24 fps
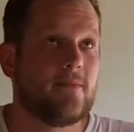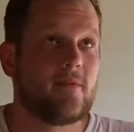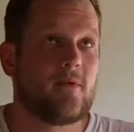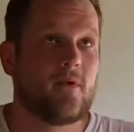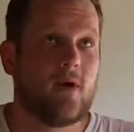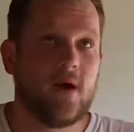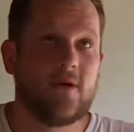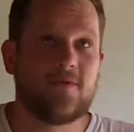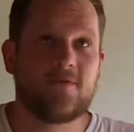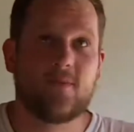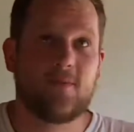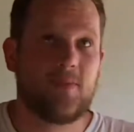
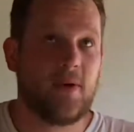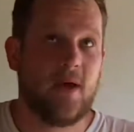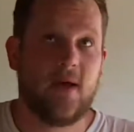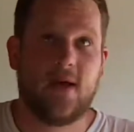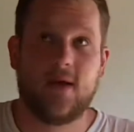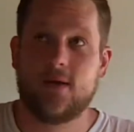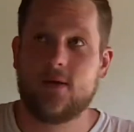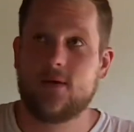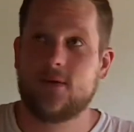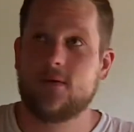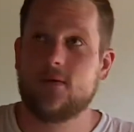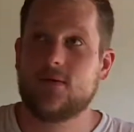Crown's a
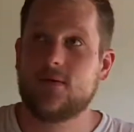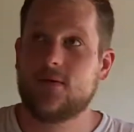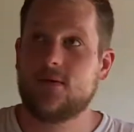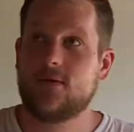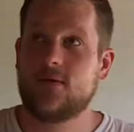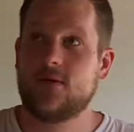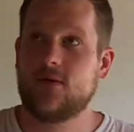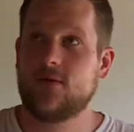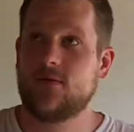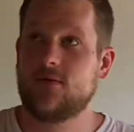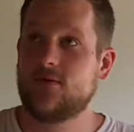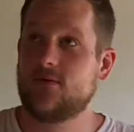pain.
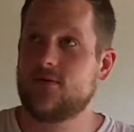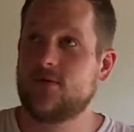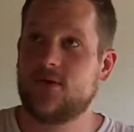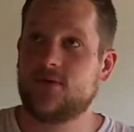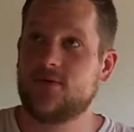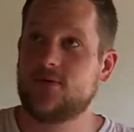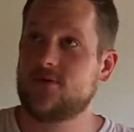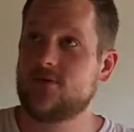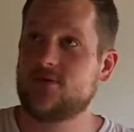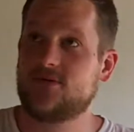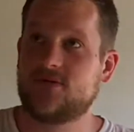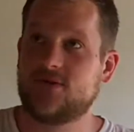
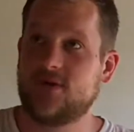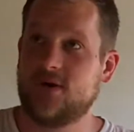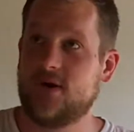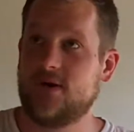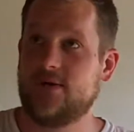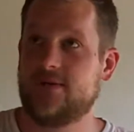Don't just try